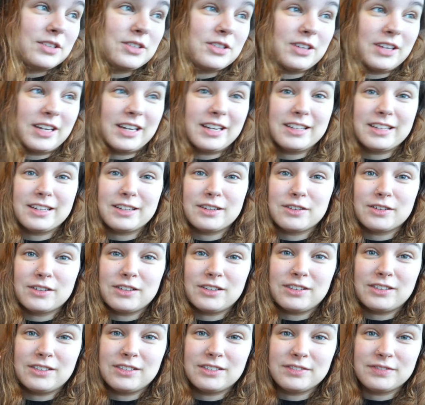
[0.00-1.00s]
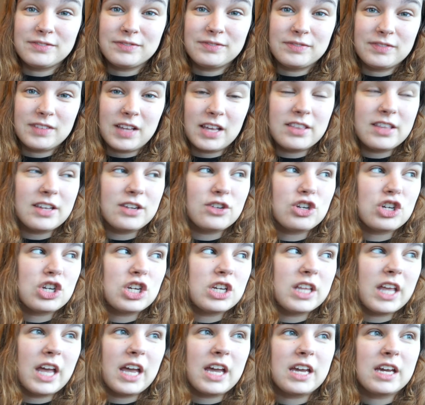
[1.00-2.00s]
So yeah, that girl, and then
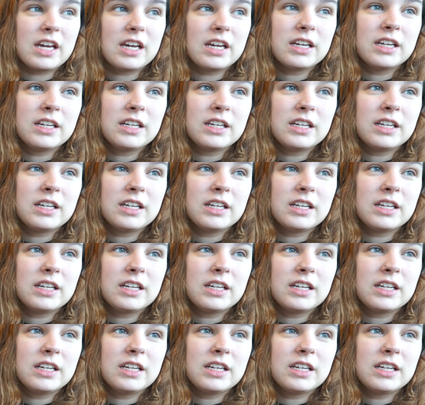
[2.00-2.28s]
she like